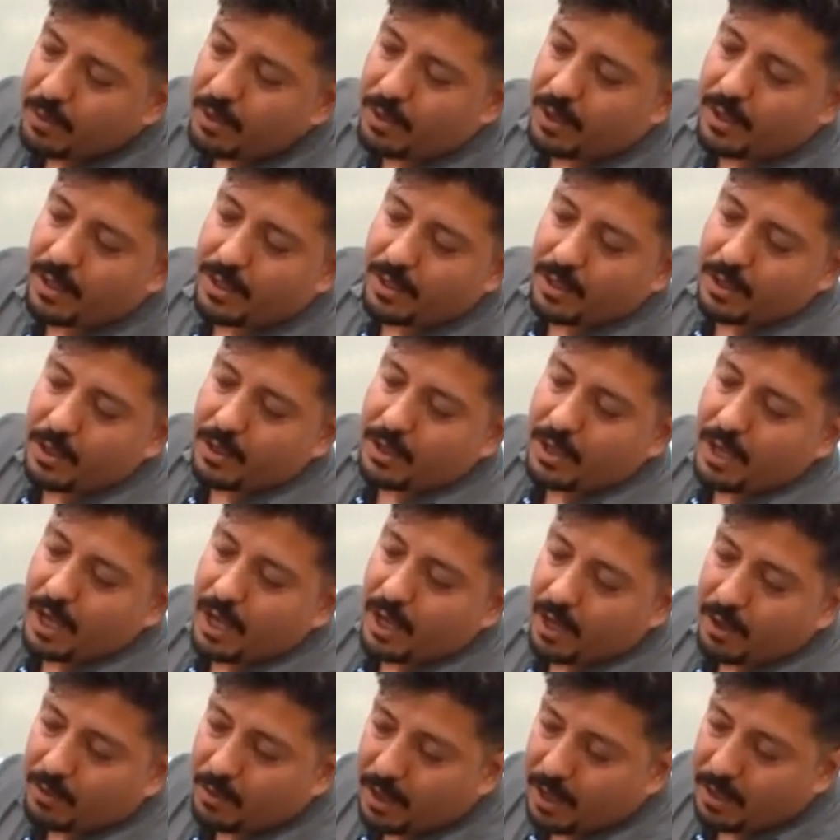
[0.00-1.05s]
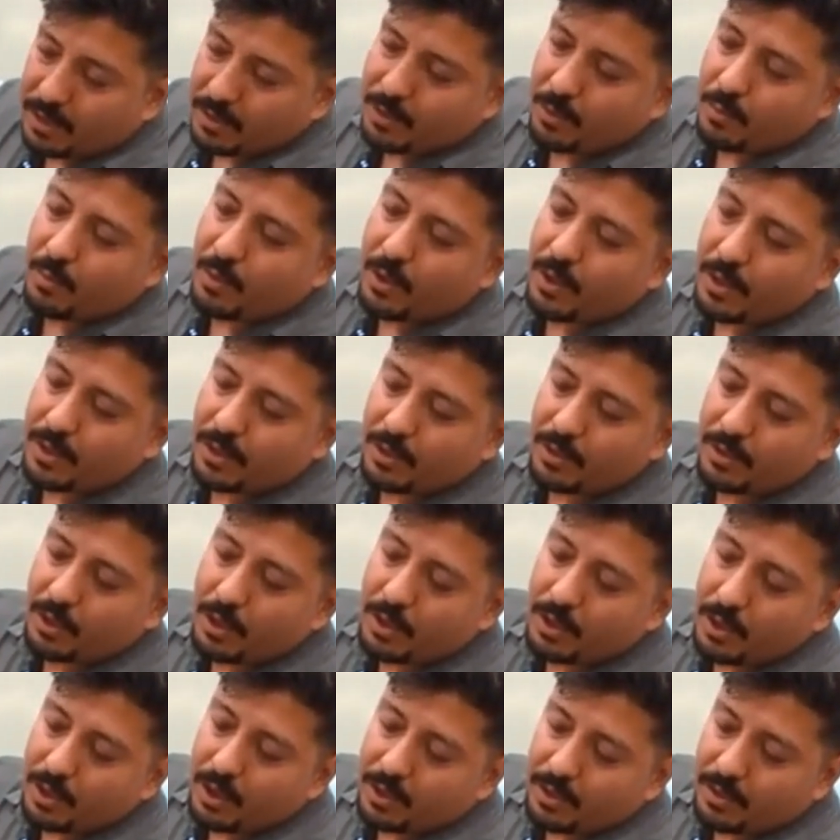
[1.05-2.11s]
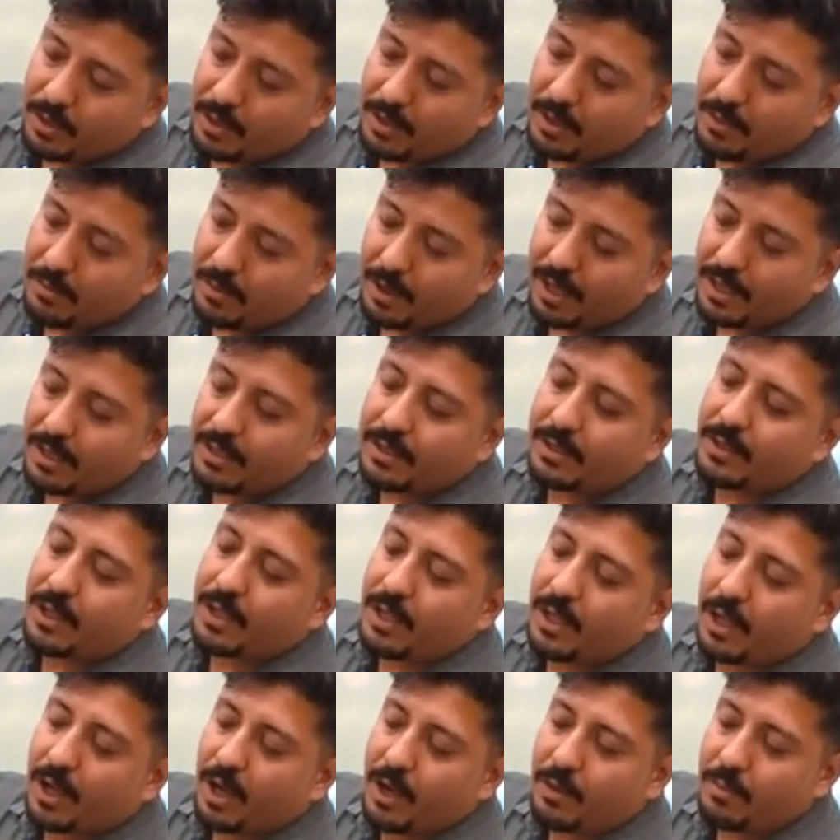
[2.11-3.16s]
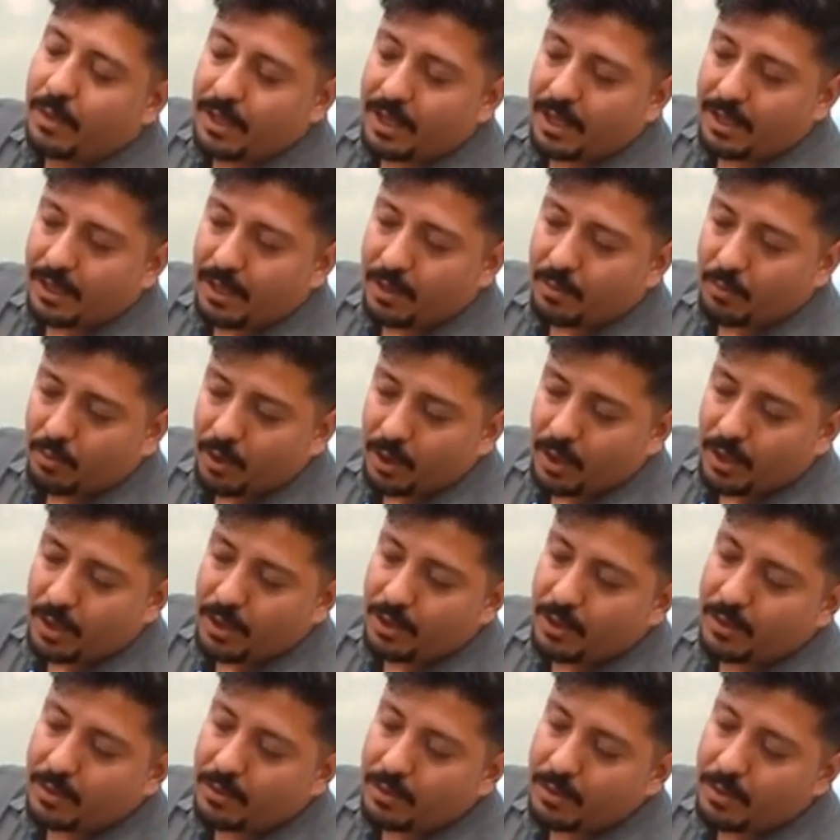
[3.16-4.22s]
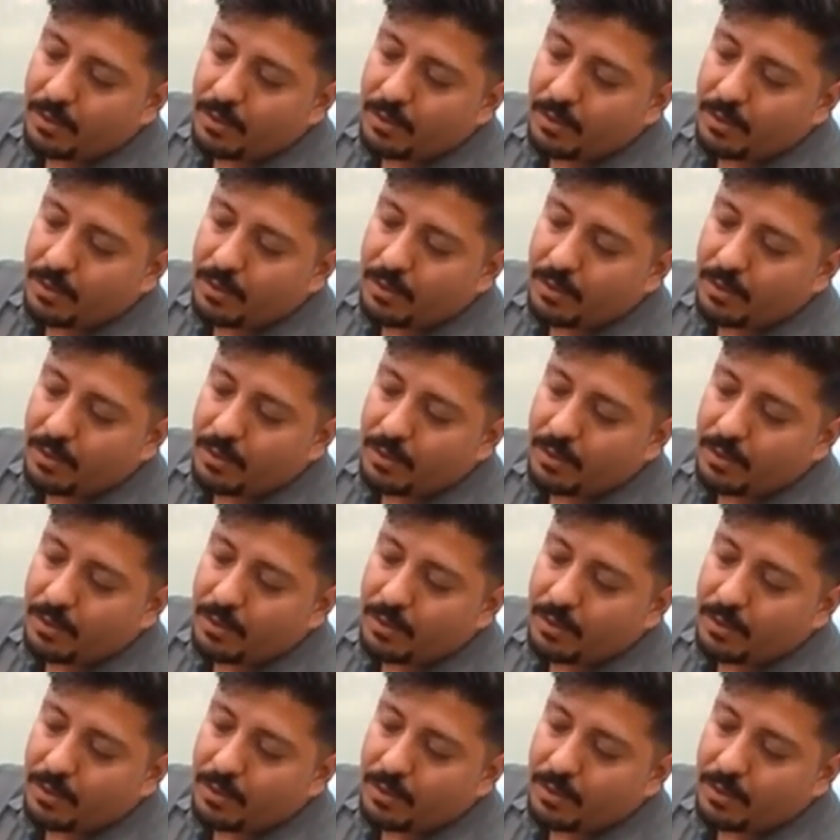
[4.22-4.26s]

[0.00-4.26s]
Until now, as you want to turn on the device, the carbonated water